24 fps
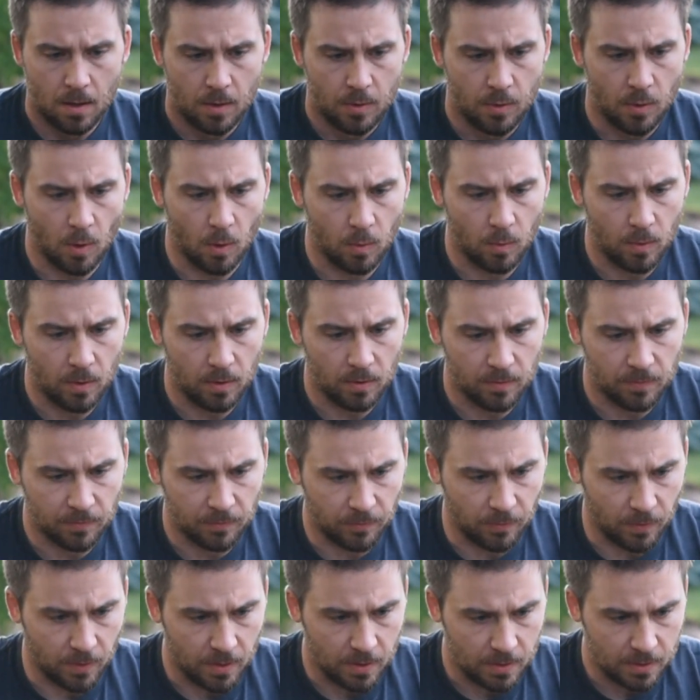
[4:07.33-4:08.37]
No real
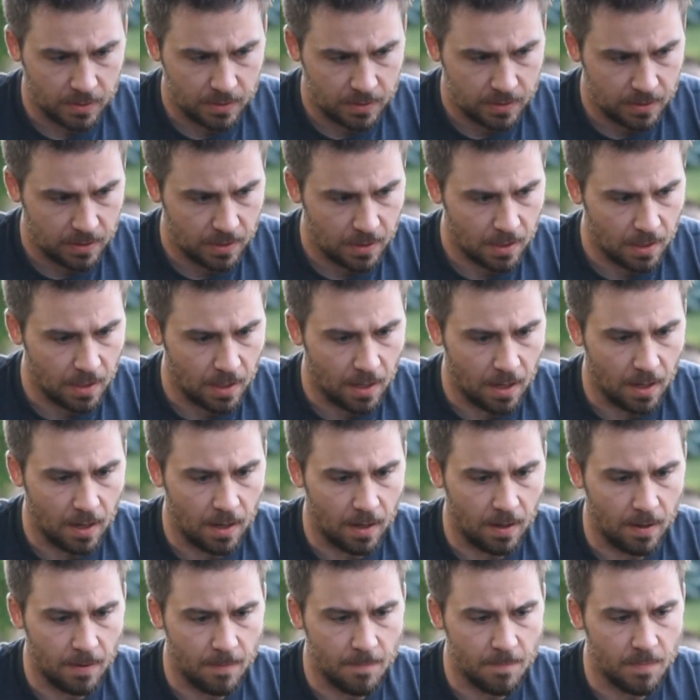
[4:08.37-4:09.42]
frills.
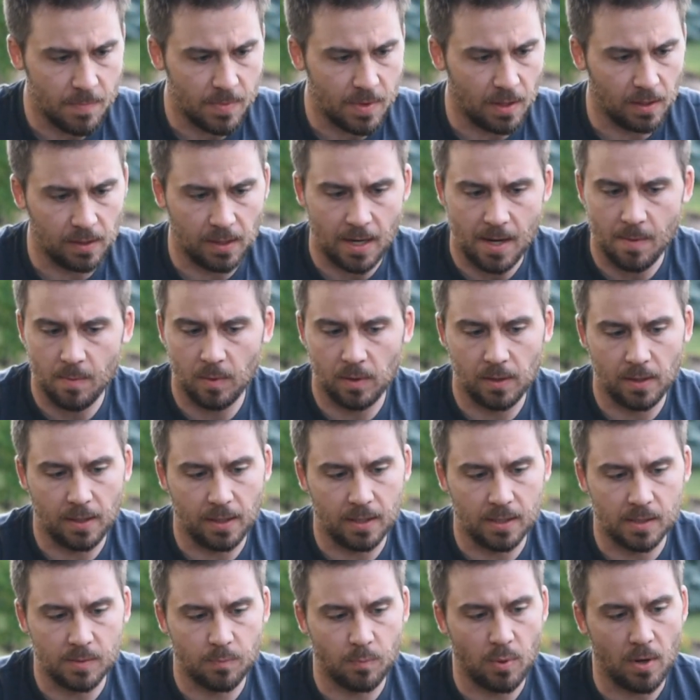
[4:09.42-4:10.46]
The labeling
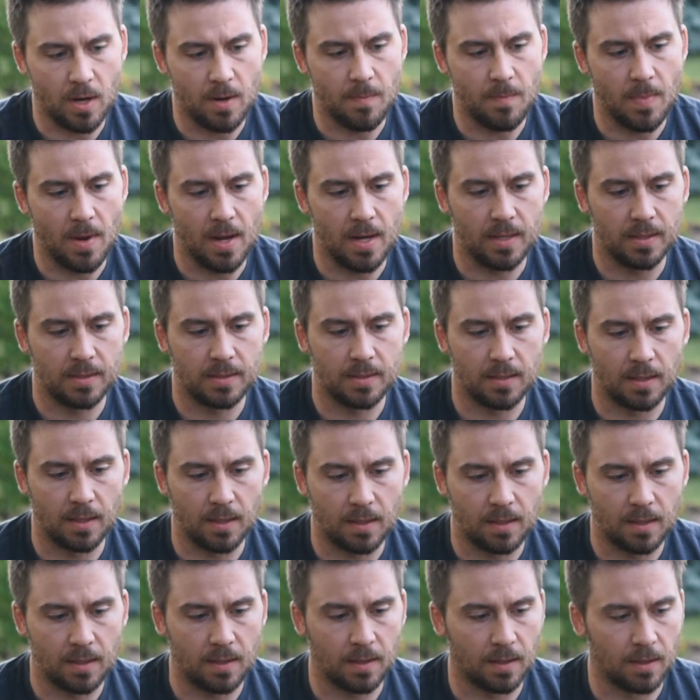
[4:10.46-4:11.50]
is pretty basic.
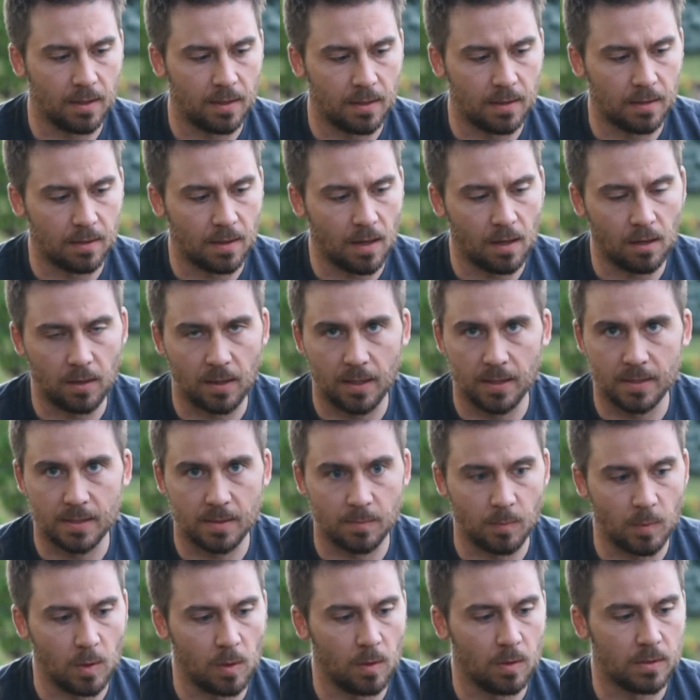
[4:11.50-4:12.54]
I'll get
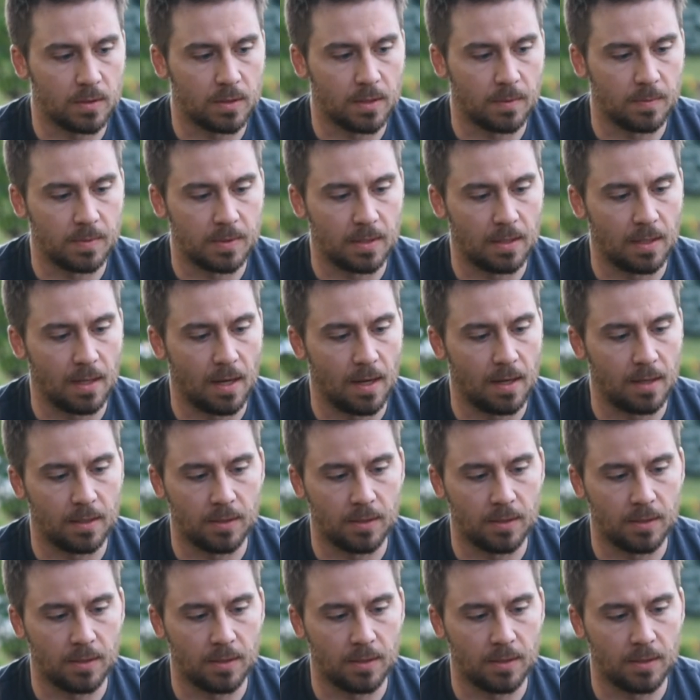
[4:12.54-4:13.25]
some close-ups of that.